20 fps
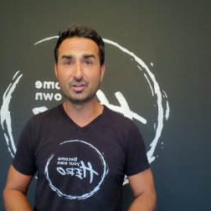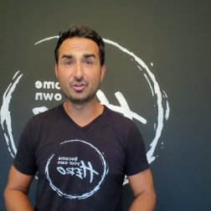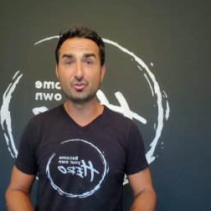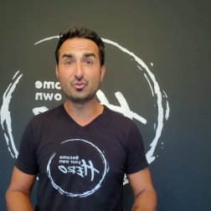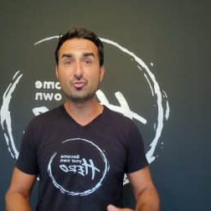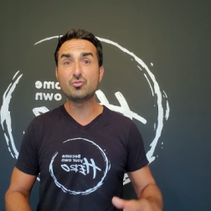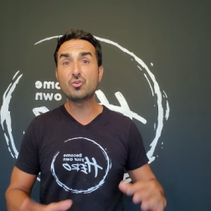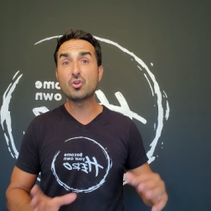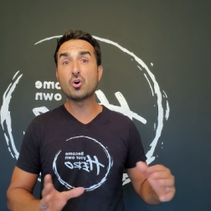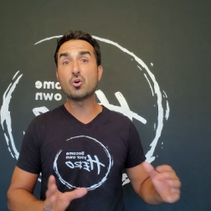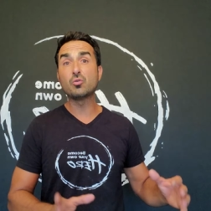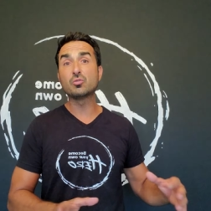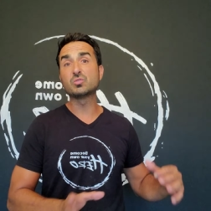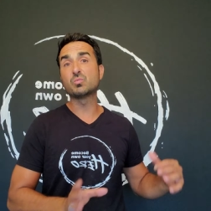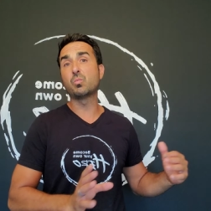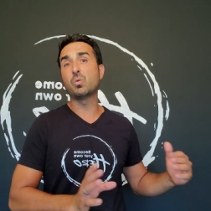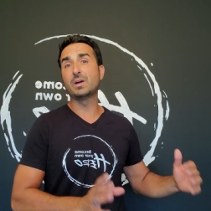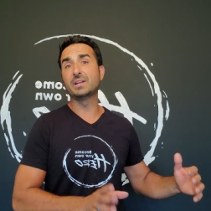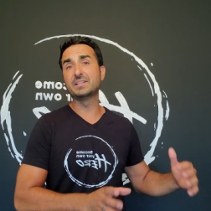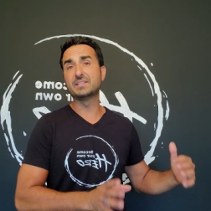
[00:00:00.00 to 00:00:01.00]
and who knows
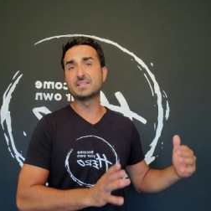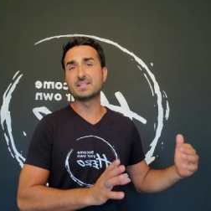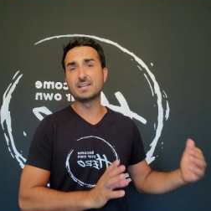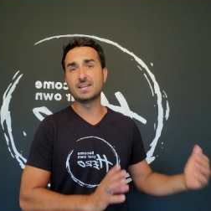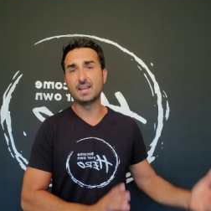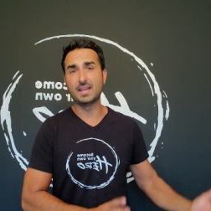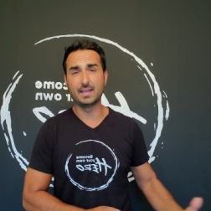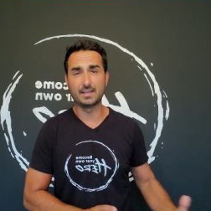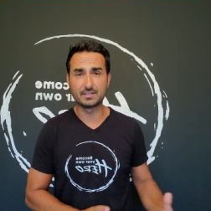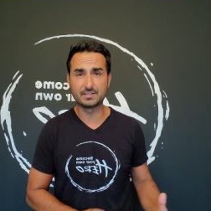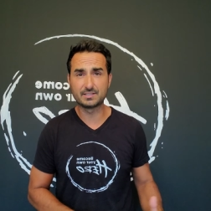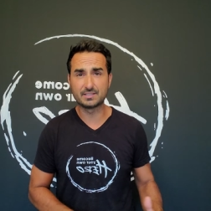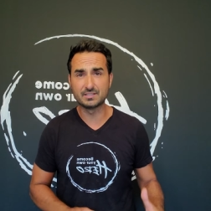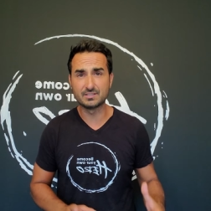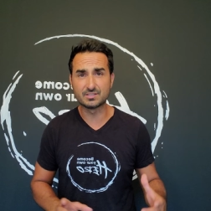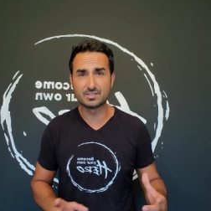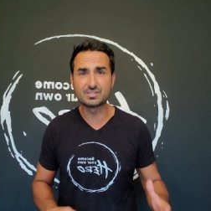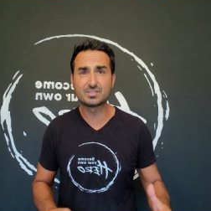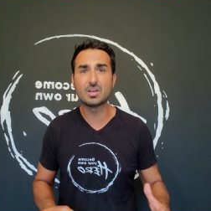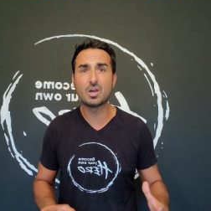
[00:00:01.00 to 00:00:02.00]
what is next.
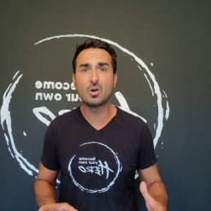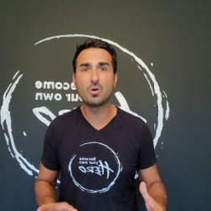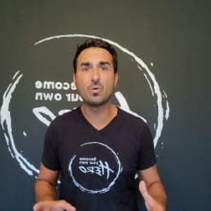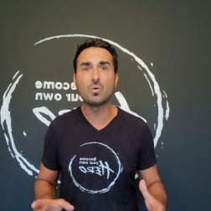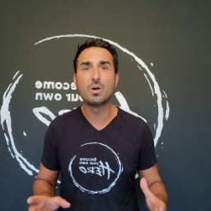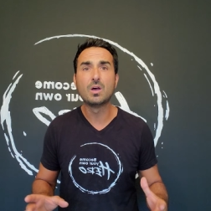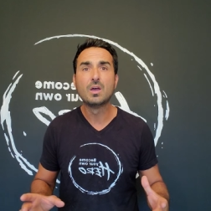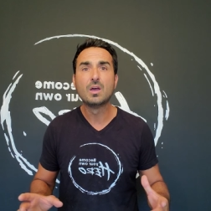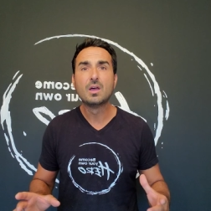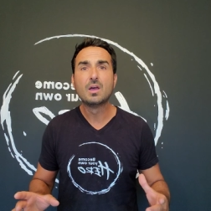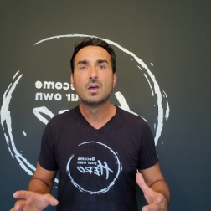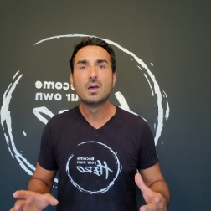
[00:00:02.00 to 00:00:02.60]
And so